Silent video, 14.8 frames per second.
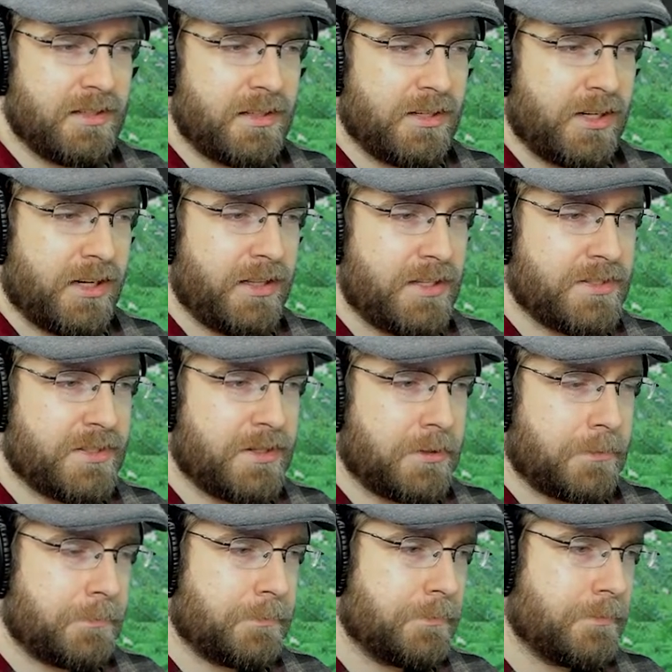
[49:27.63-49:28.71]
Alright, let's
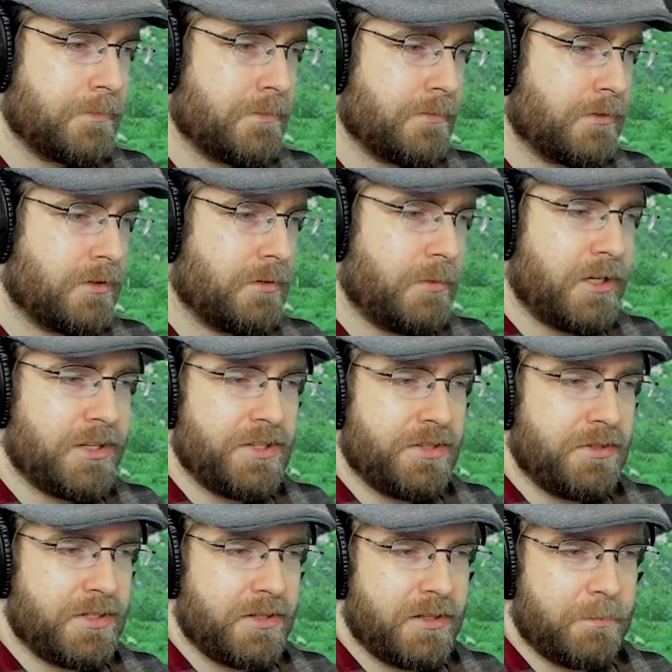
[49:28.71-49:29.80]
go. We
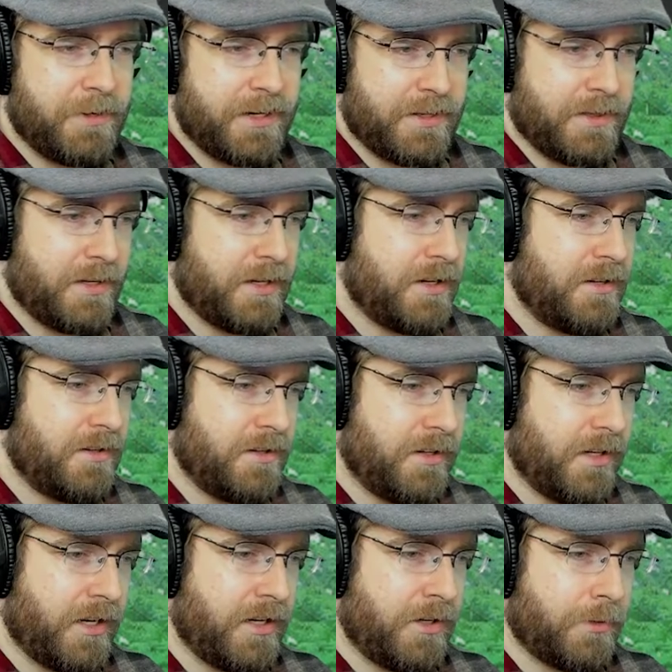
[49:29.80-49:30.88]
continue down the path again,
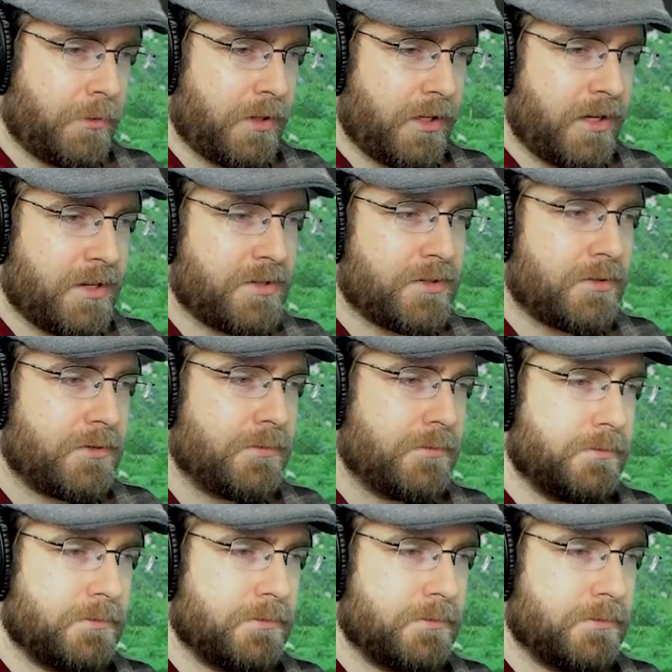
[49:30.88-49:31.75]
heading toward the castle.